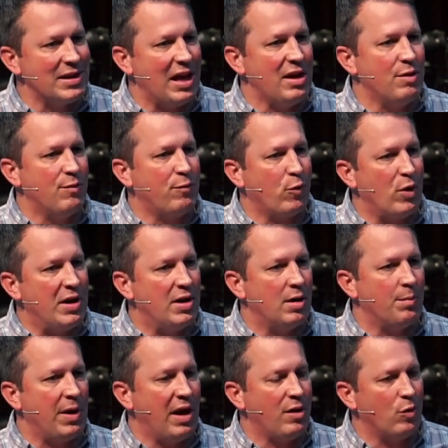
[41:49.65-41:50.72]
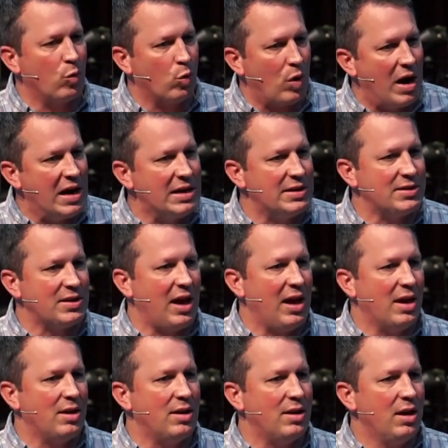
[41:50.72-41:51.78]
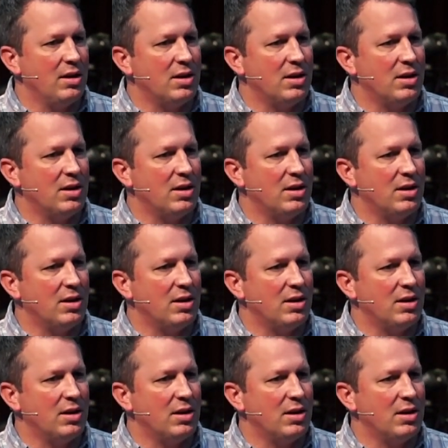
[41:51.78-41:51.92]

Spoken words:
and freedom and rights and